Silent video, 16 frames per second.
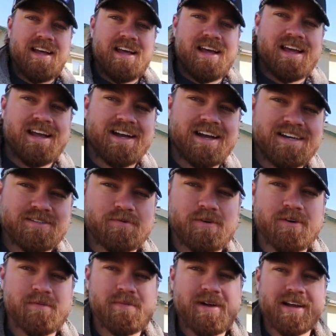Hey guys,
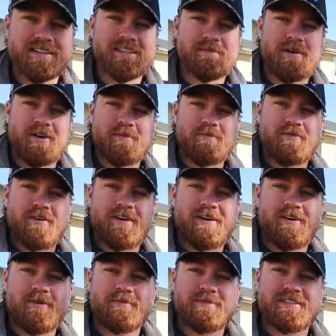welcome back to the Modern
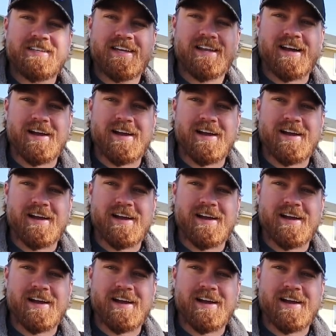Prairie Homestead.